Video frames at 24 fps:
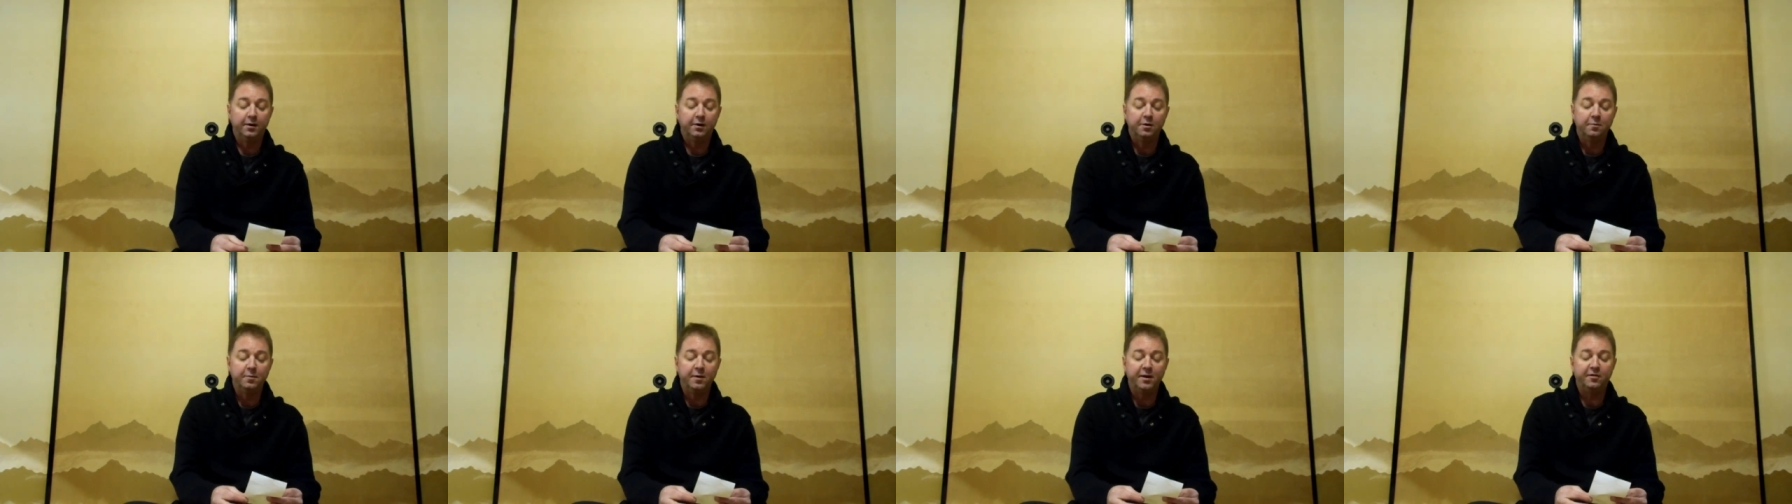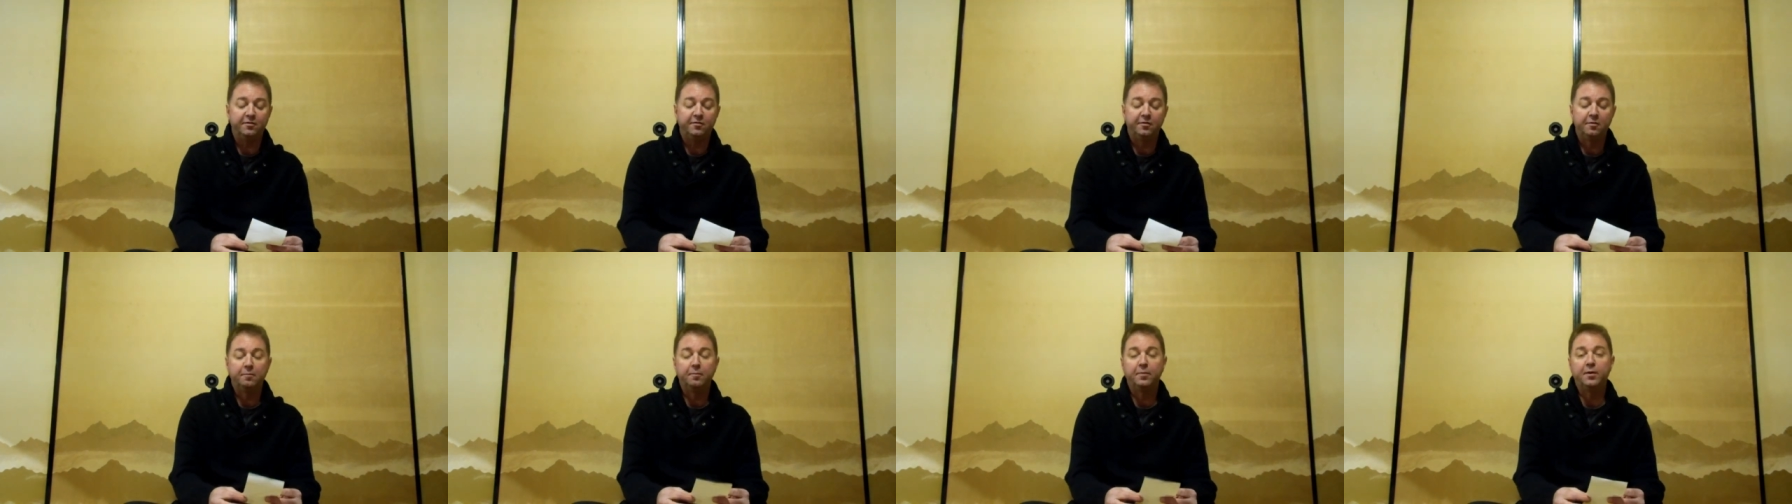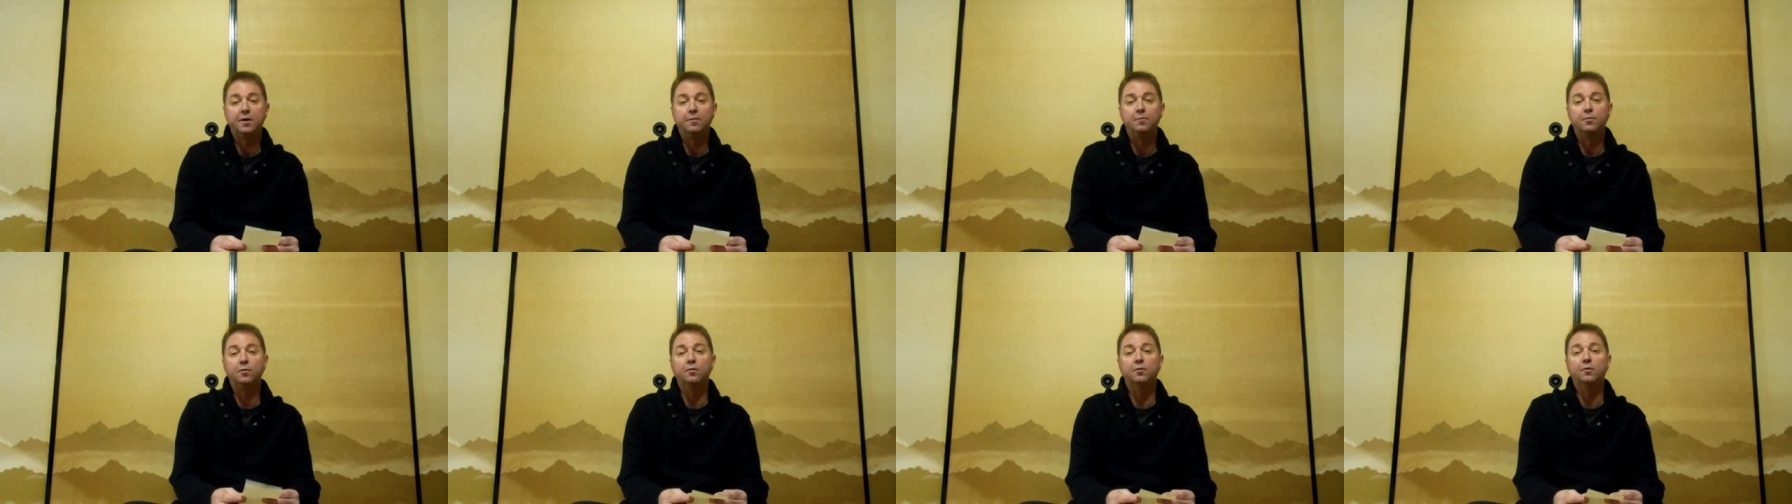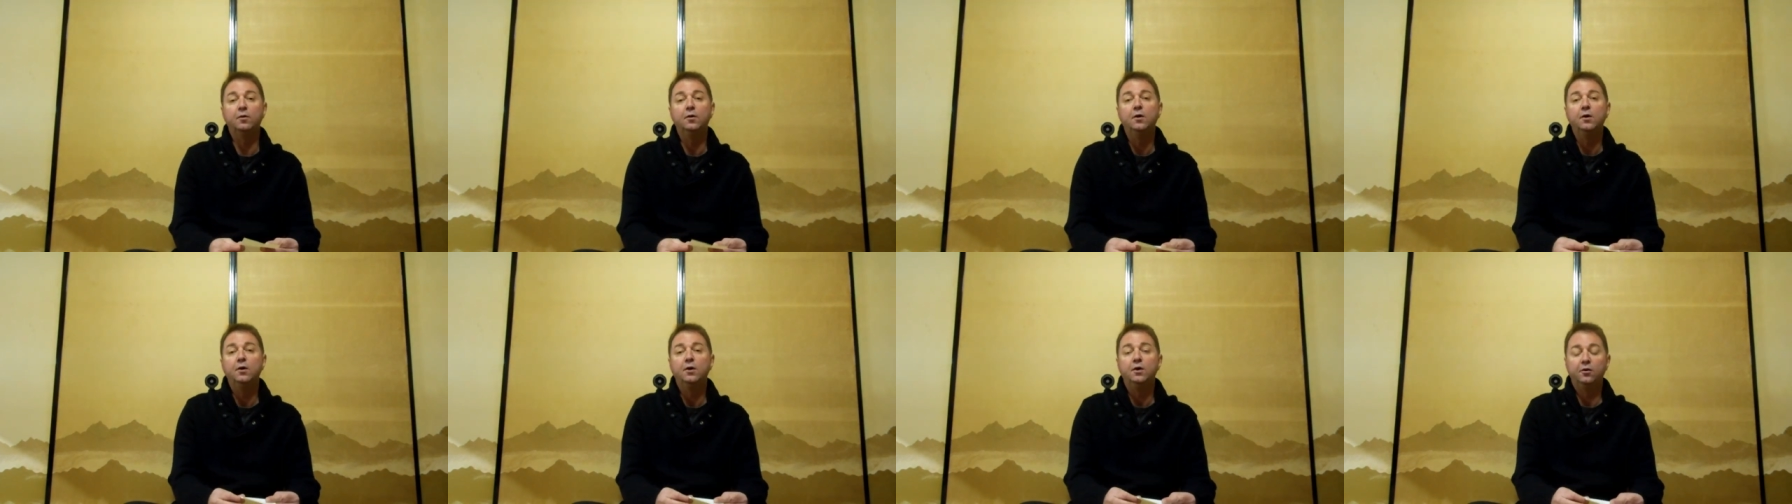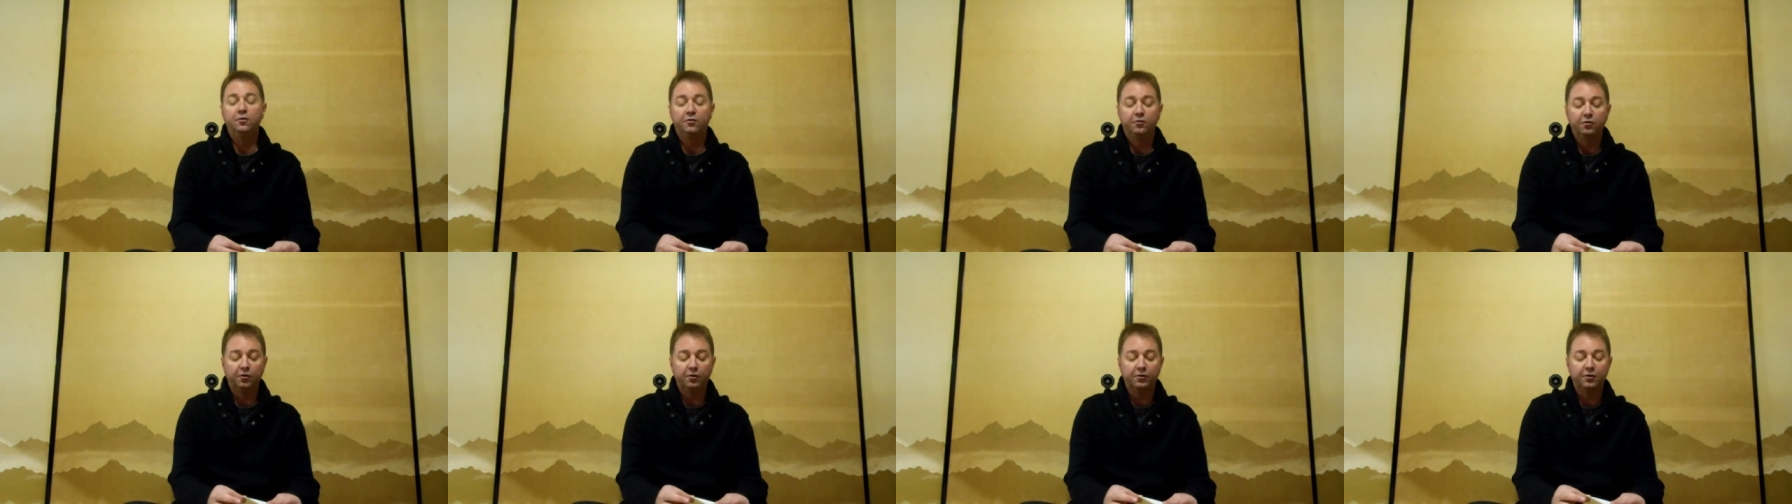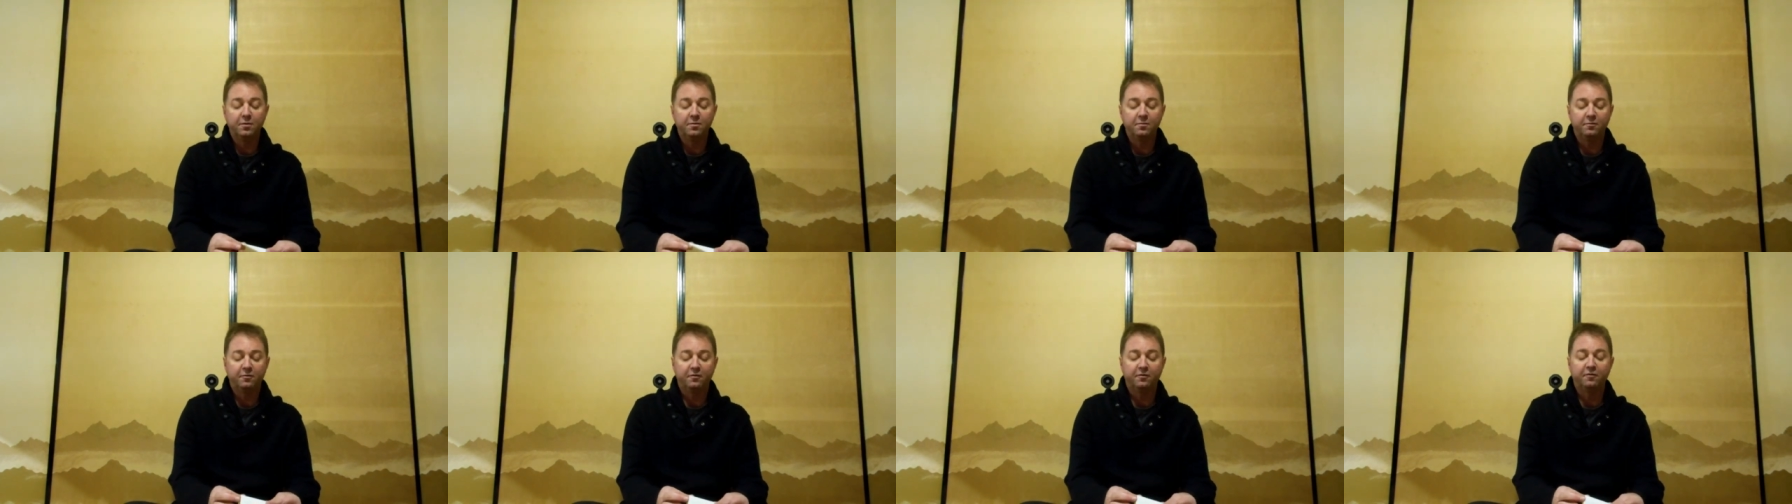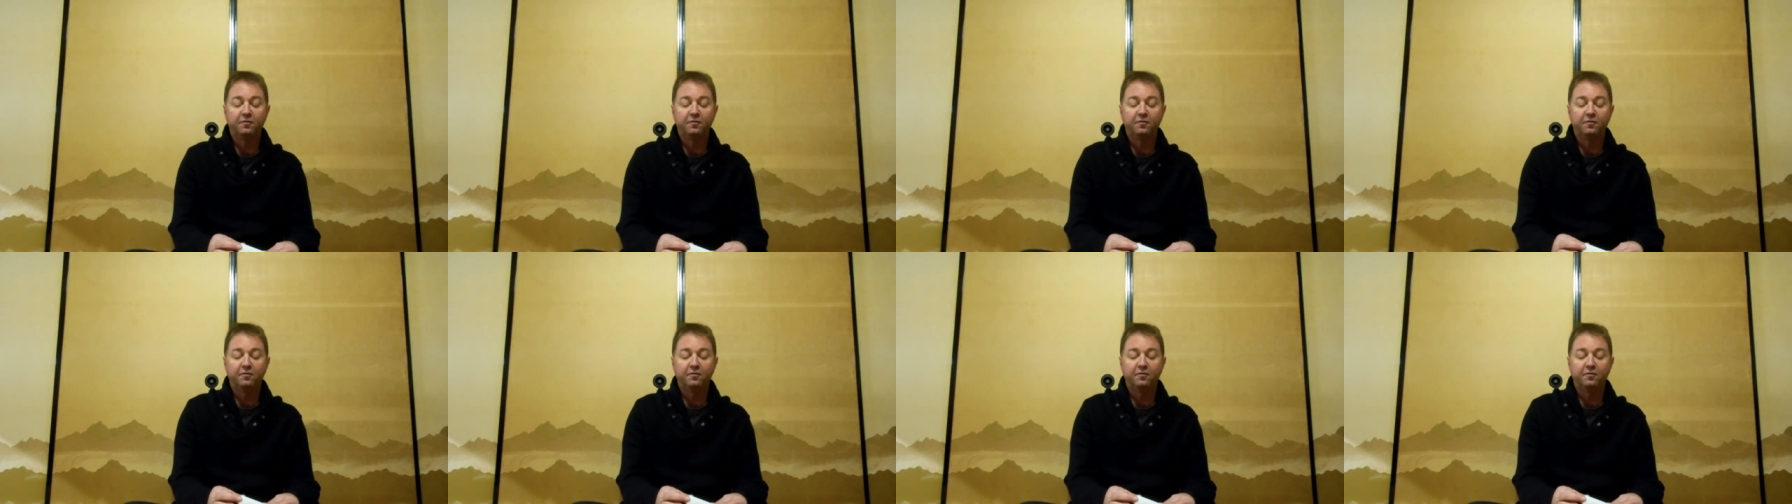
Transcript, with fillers: you meet some people, you talk to them for